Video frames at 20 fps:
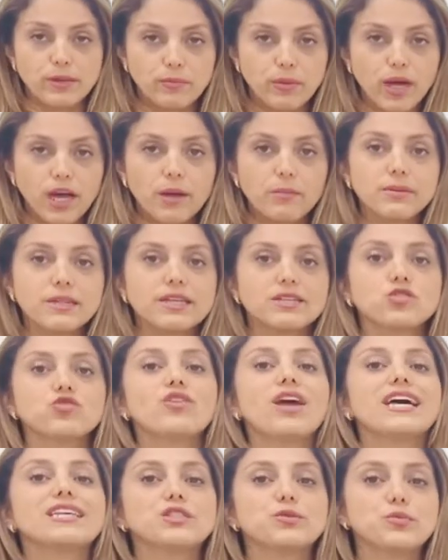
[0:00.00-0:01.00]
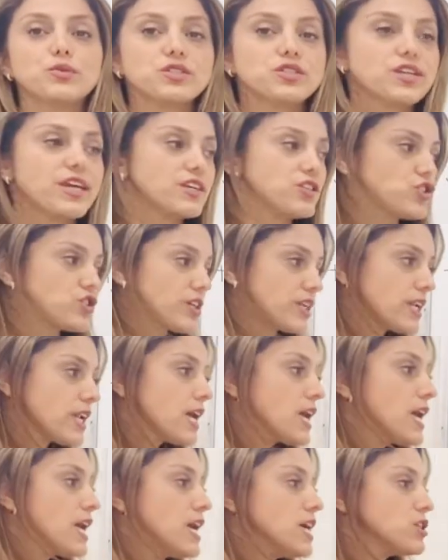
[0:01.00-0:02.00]
public transportation.
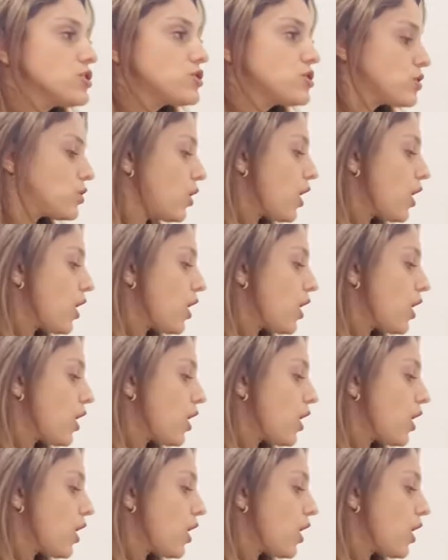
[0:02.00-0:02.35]
So